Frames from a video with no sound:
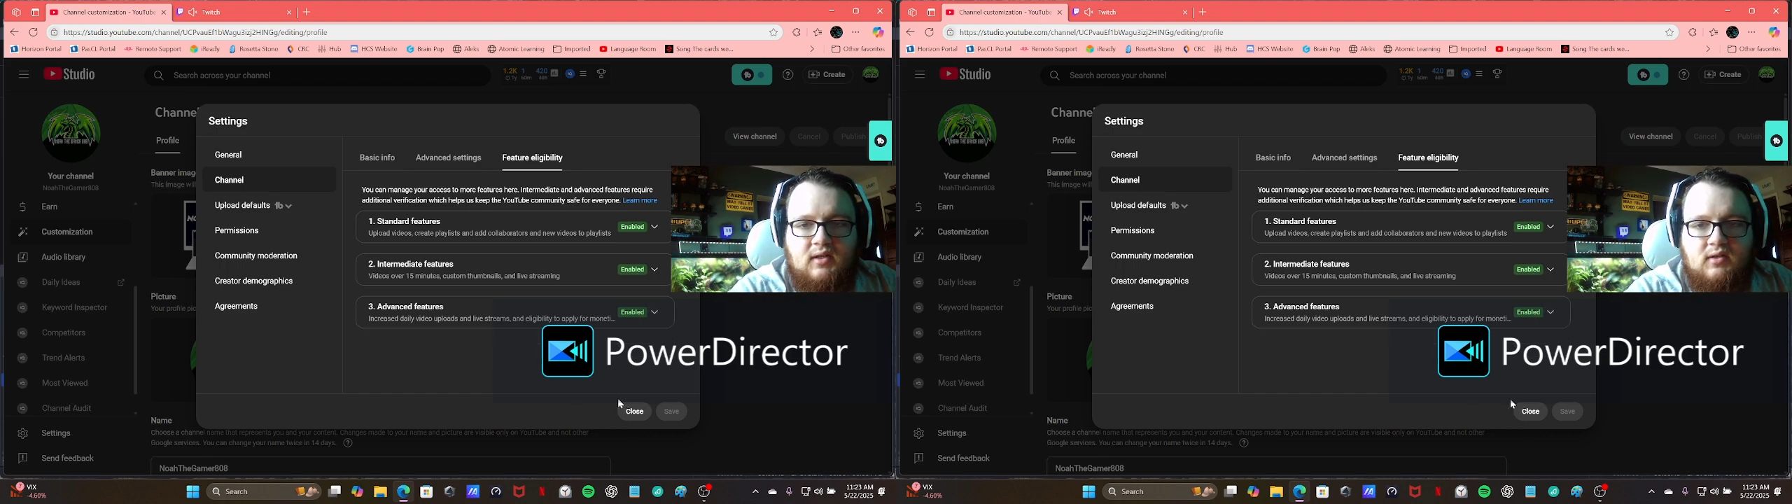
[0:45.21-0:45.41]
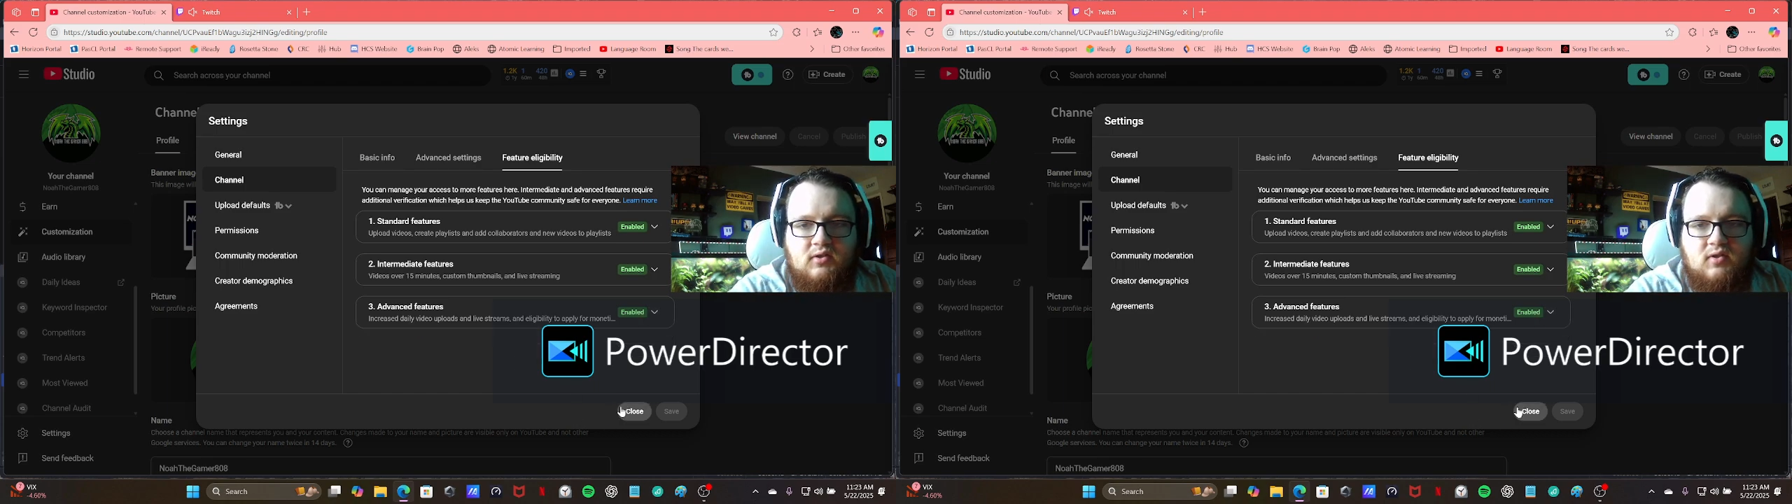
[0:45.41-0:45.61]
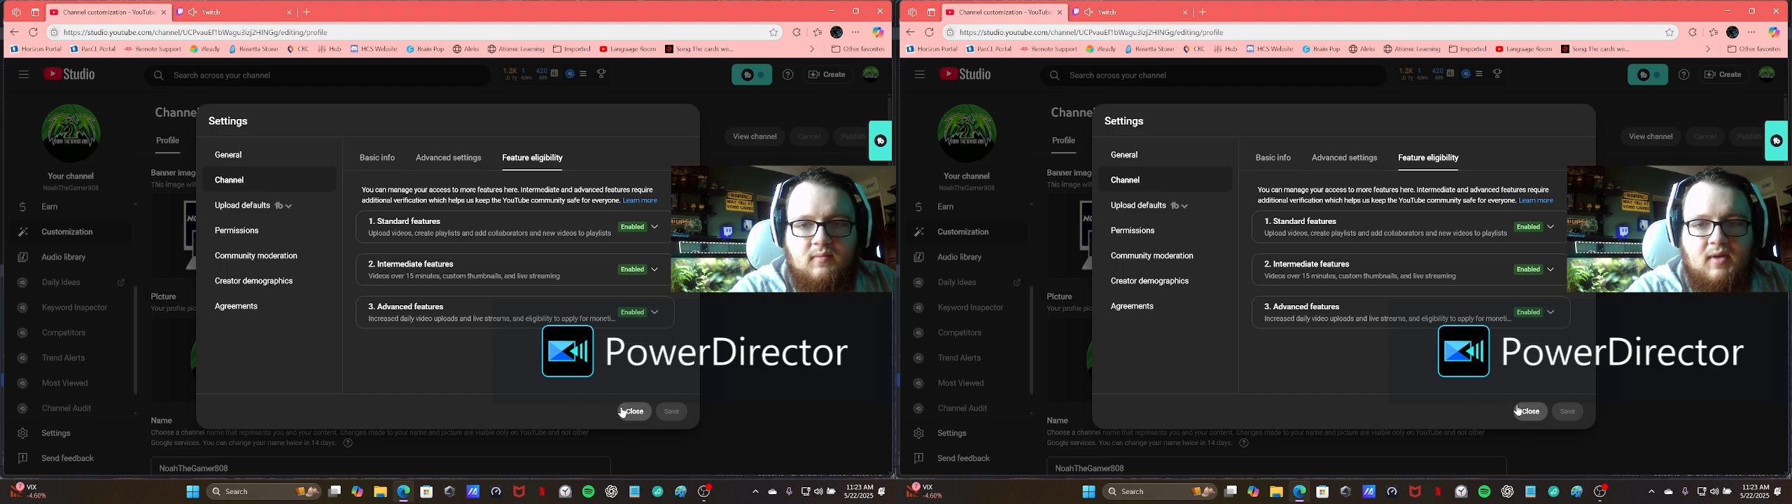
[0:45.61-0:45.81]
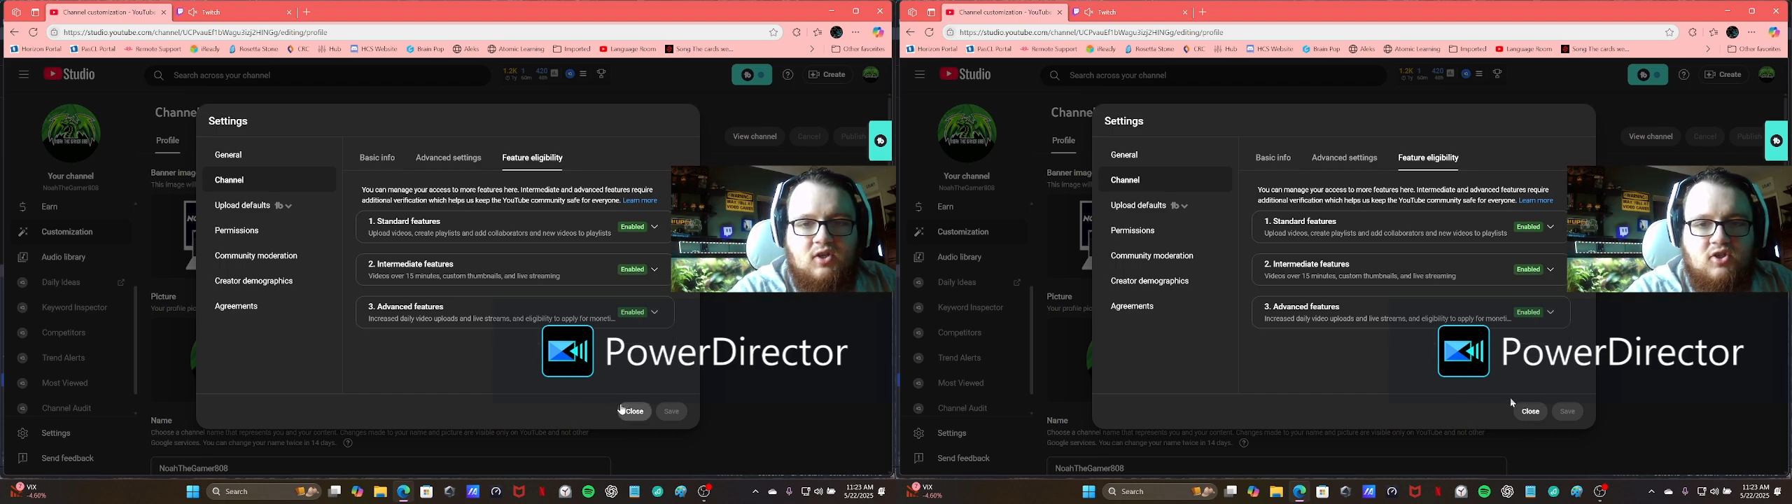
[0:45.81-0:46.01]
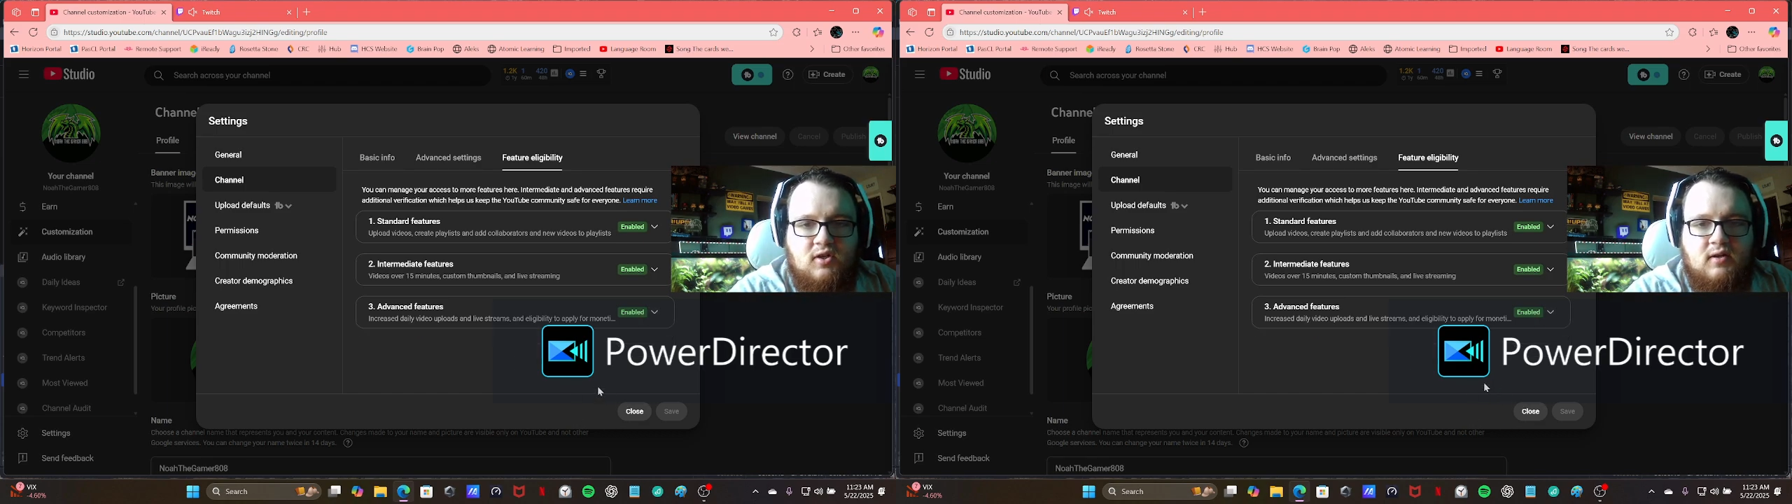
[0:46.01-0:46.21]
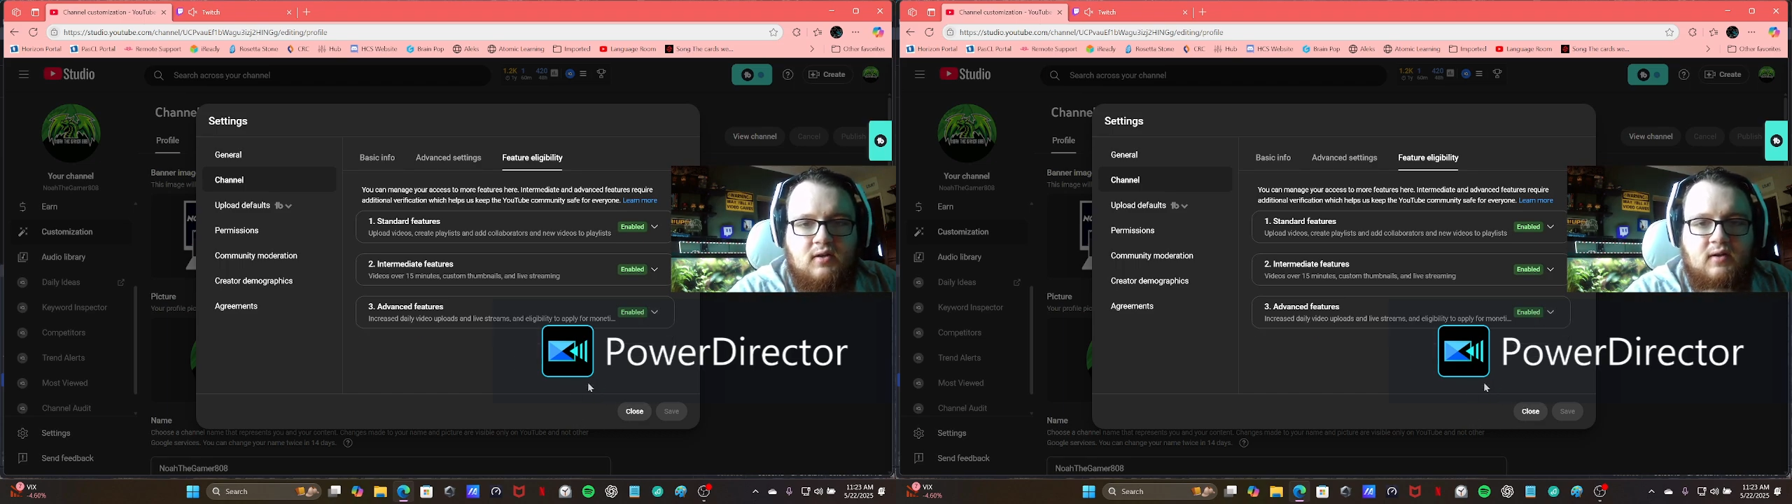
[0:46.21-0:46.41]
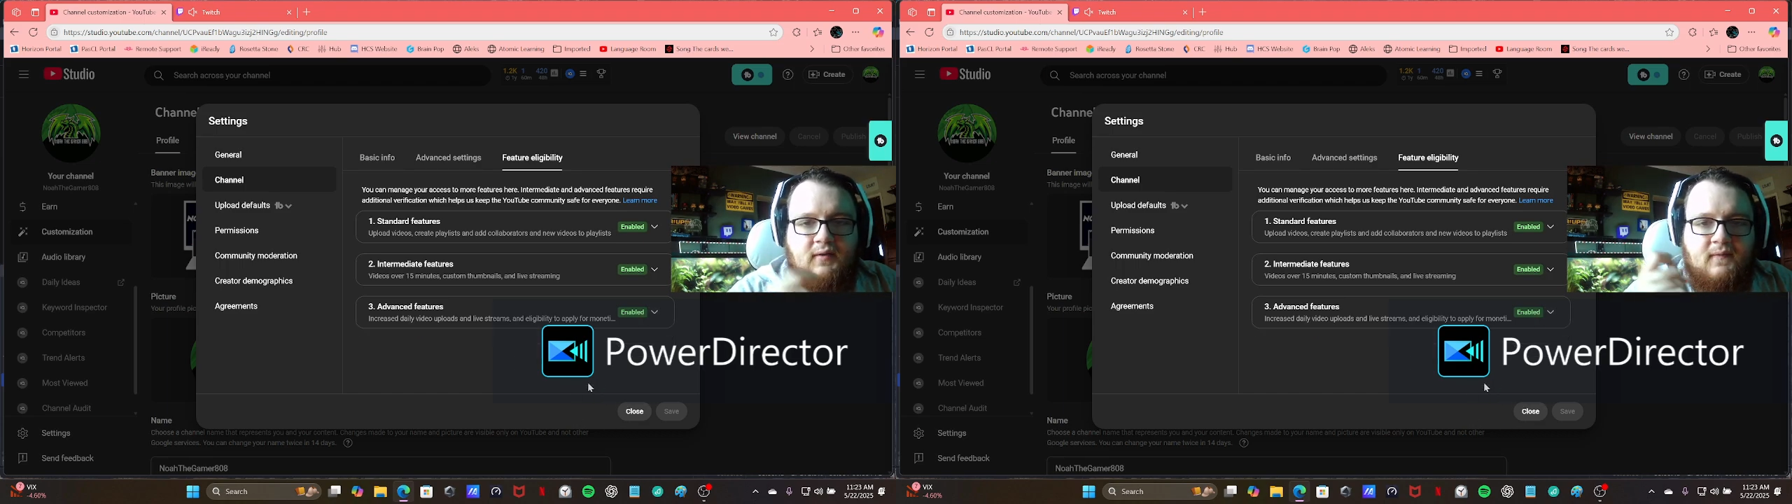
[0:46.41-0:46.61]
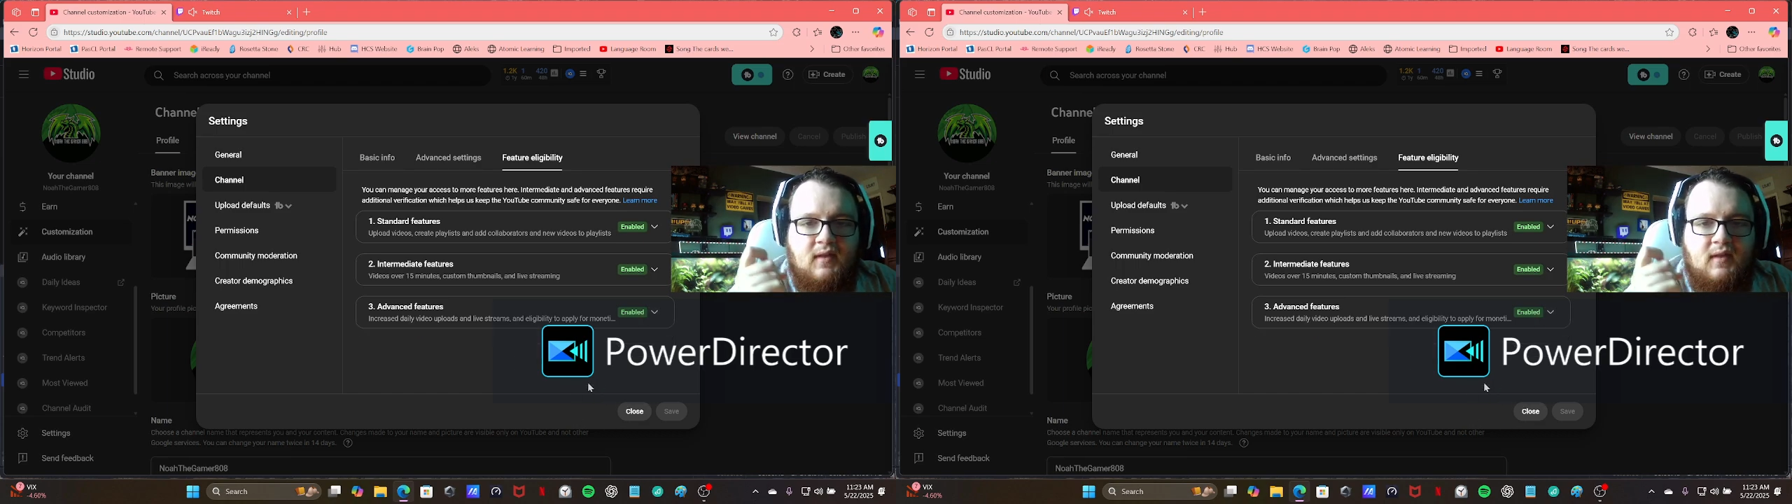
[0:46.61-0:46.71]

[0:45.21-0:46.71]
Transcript: Just to make sure